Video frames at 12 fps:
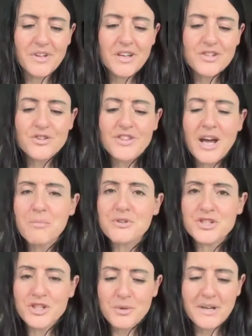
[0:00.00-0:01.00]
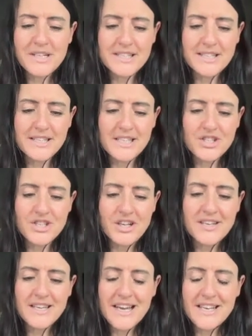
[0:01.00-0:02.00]
So that was you,
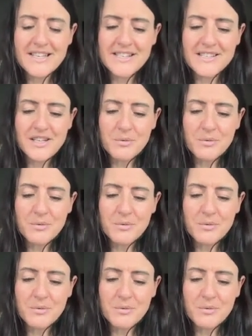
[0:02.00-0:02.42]
Anastasia. Yes,